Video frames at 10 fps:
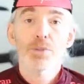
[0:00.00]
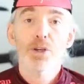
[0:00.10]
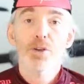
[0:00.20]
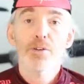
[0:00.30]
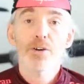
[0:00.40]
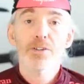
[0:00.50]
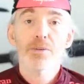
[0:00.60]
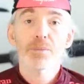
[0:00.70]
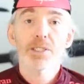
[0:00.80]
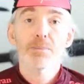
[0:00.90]
So you've got
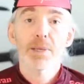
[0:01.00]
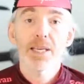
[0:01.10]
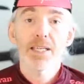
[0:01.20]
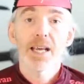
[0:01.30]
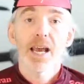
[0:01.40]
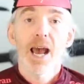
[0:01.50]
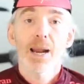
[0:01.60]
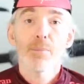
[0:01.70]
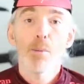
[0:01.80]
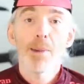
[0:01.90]
some speed
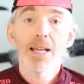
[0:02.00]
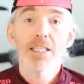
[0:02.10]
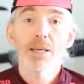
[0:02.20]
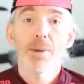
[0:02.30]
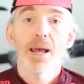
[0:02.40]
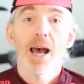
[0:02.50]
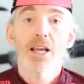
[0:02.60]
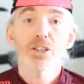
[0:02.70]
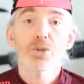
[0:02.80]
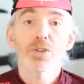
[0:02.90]
and momentum
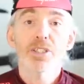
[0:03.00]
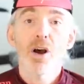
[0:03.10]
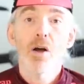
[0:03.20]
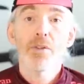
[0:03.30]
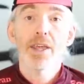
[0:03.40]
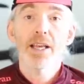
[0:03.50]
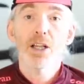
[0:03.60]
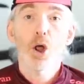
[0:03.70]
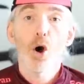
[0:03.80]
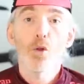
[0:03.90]
as you start the
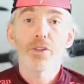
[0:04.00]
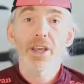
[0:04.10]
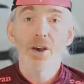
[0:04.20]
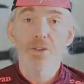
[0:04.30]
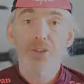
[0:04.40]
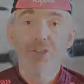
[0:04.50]
hill on the other